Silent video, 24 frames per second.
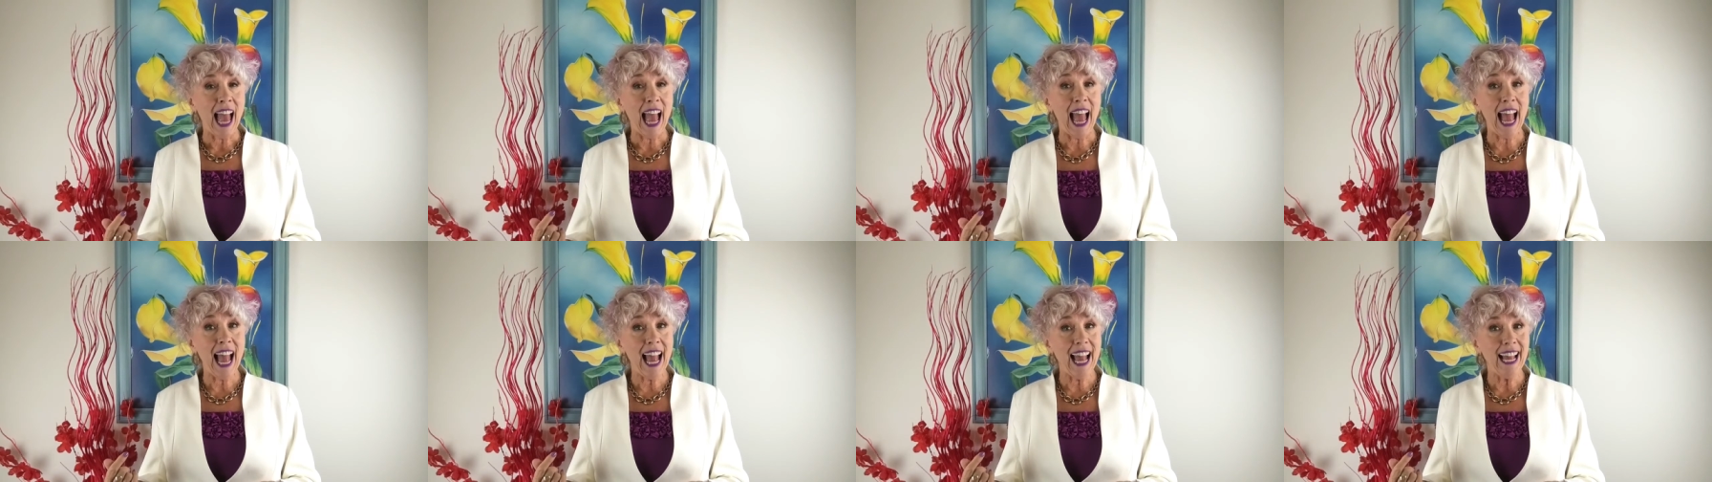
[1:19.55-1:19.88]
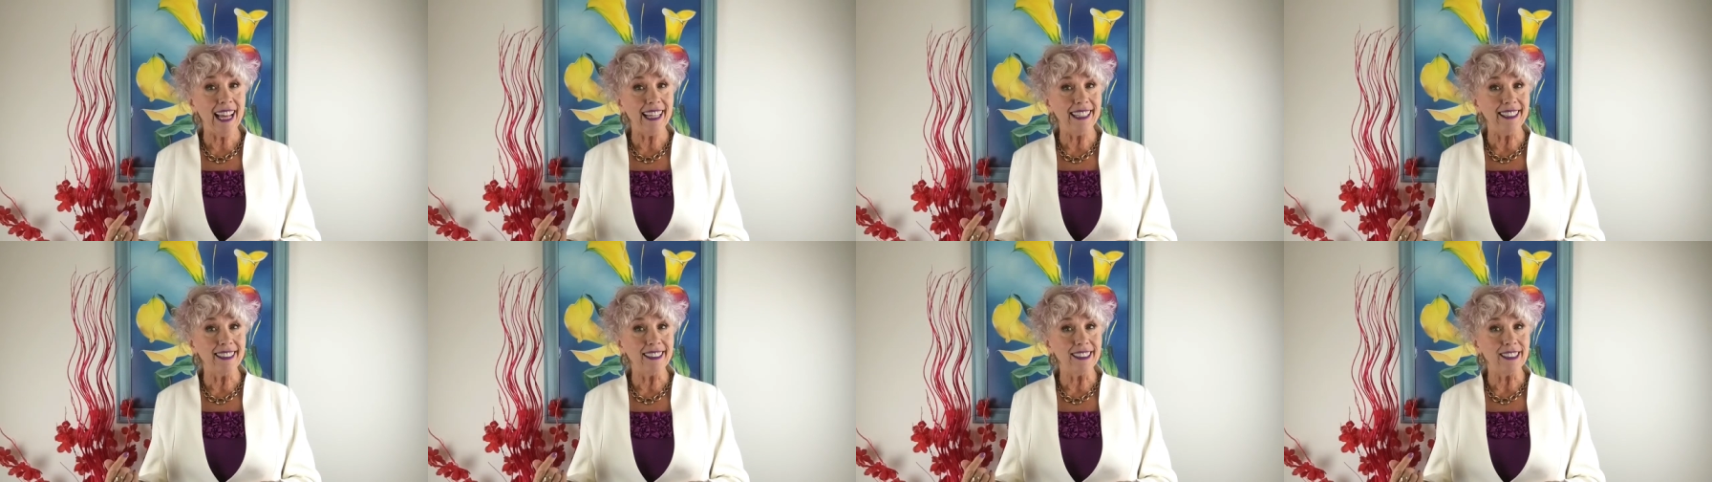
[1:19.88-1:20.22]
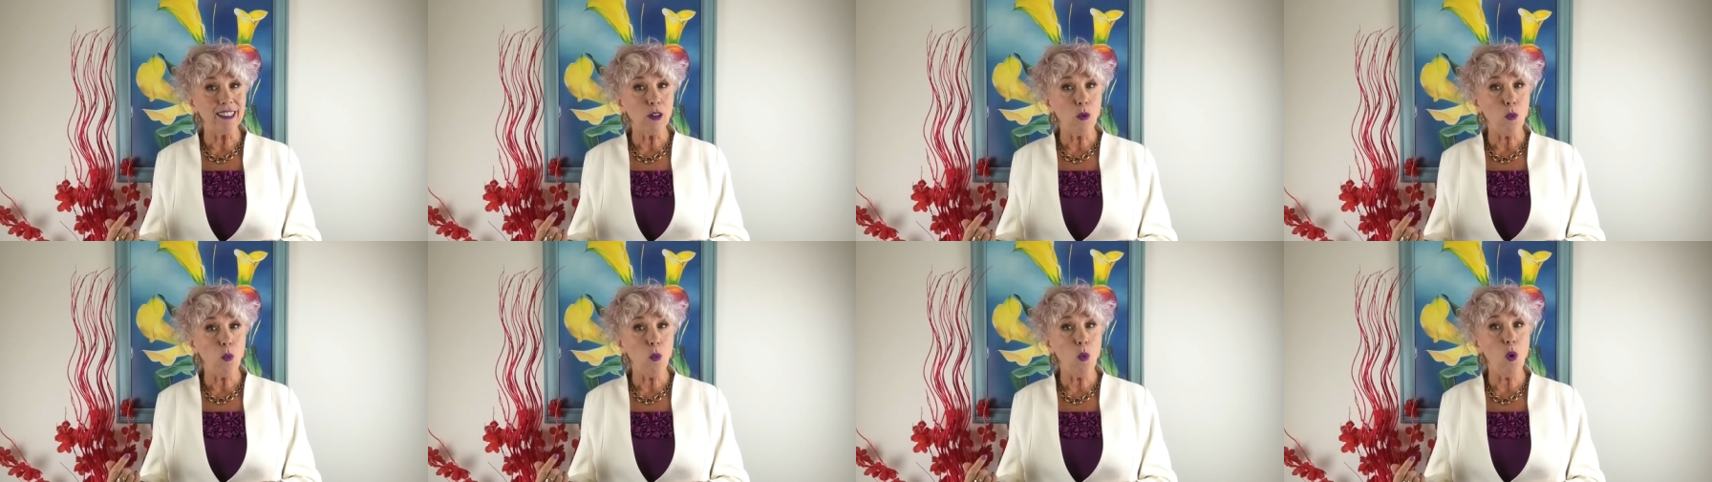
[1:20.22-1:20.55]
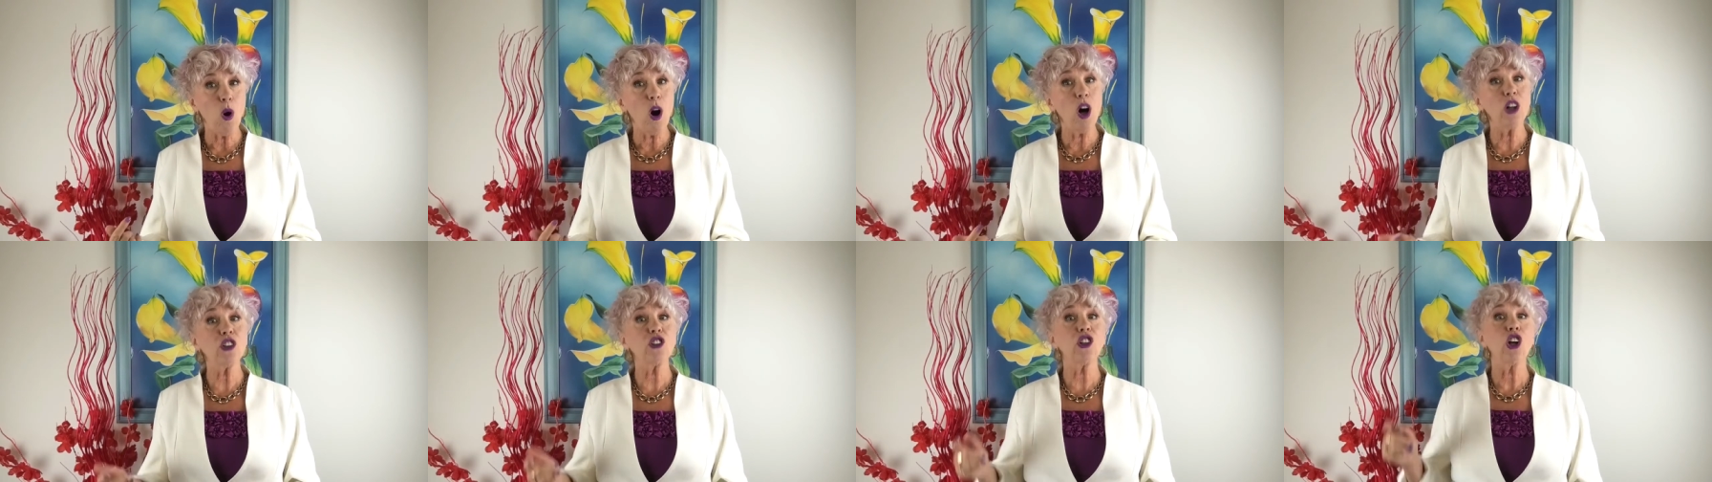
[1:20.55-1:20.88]
and
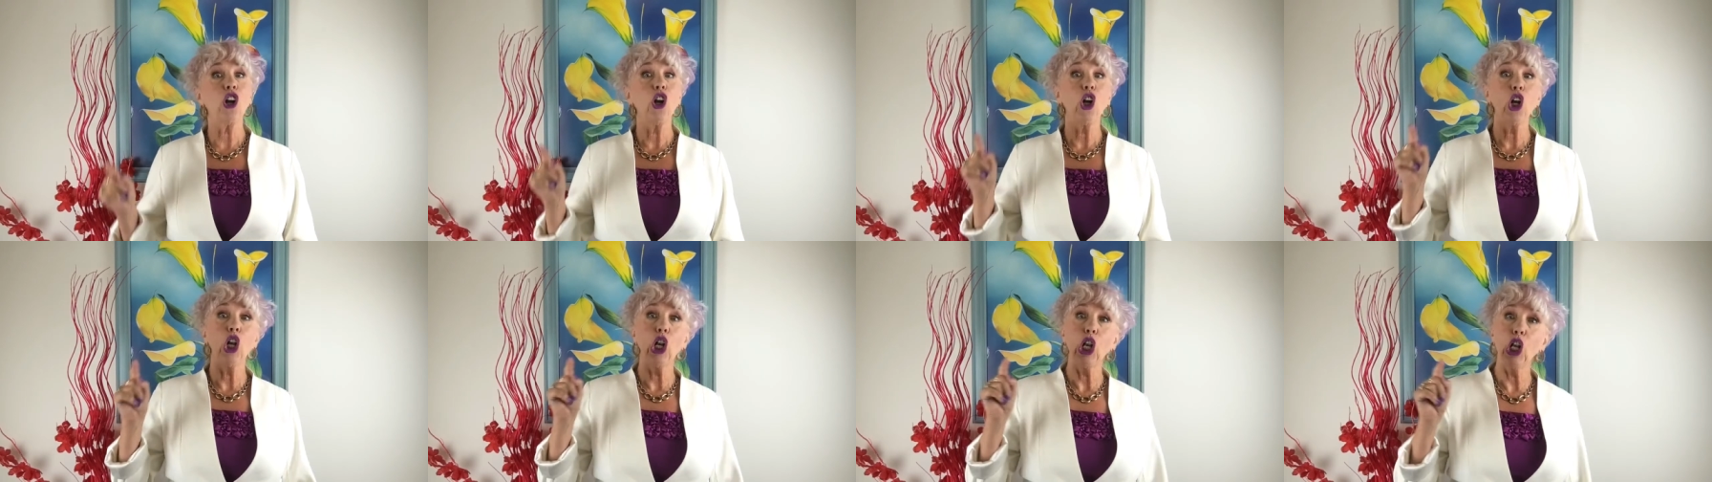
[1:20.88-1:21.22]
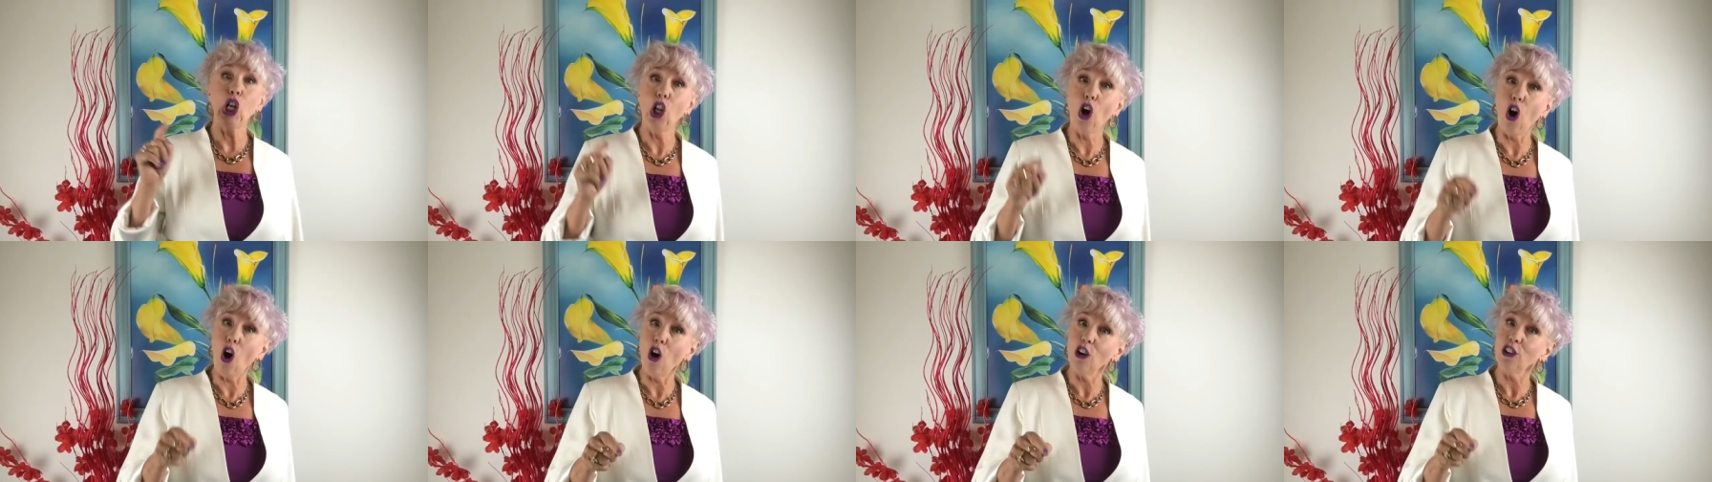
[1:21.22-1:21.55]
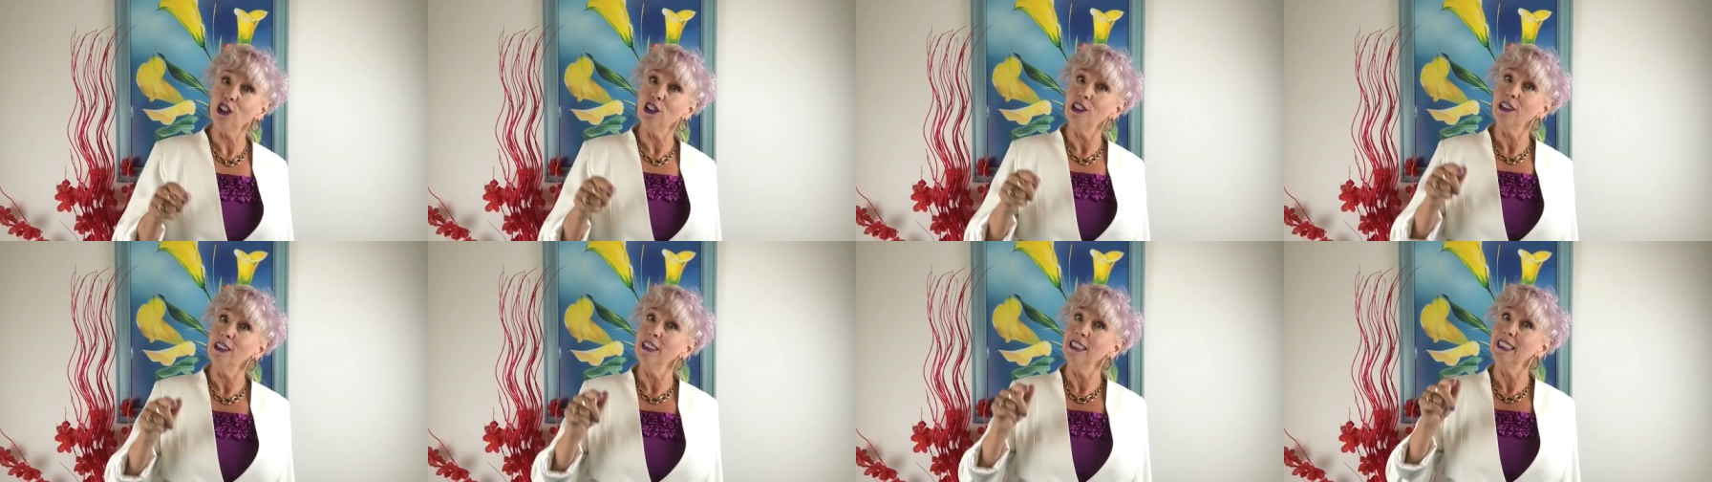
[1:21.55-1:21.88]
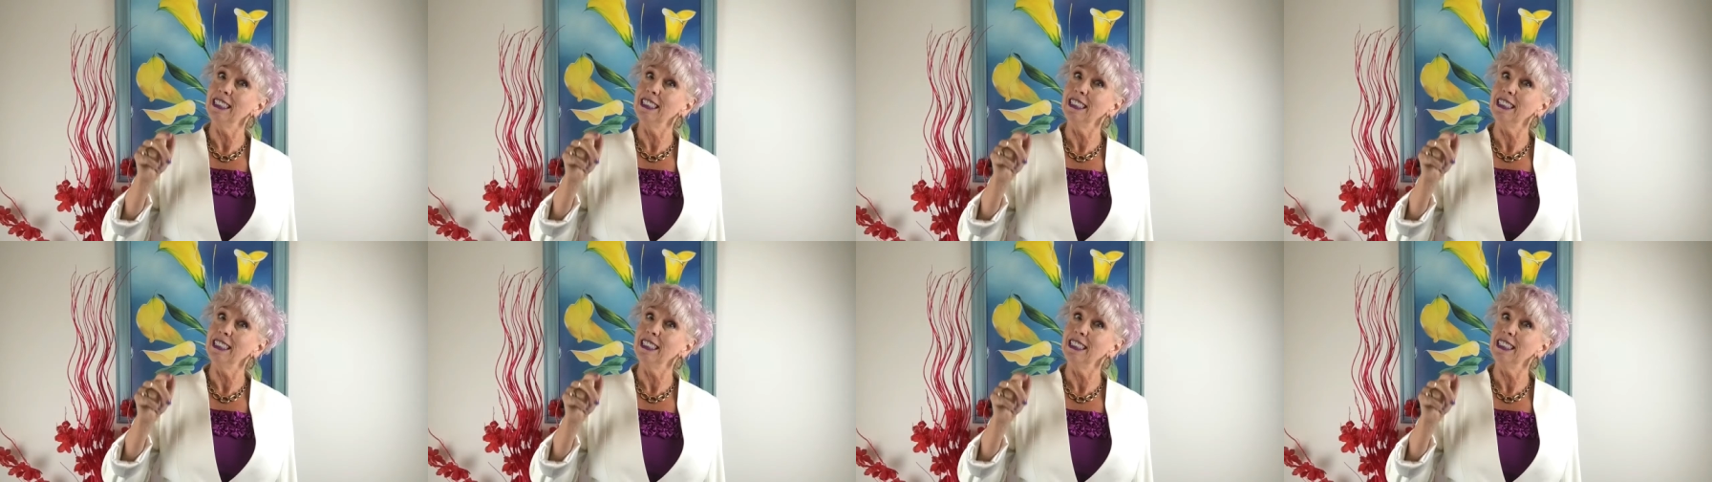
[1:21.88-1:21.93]
what not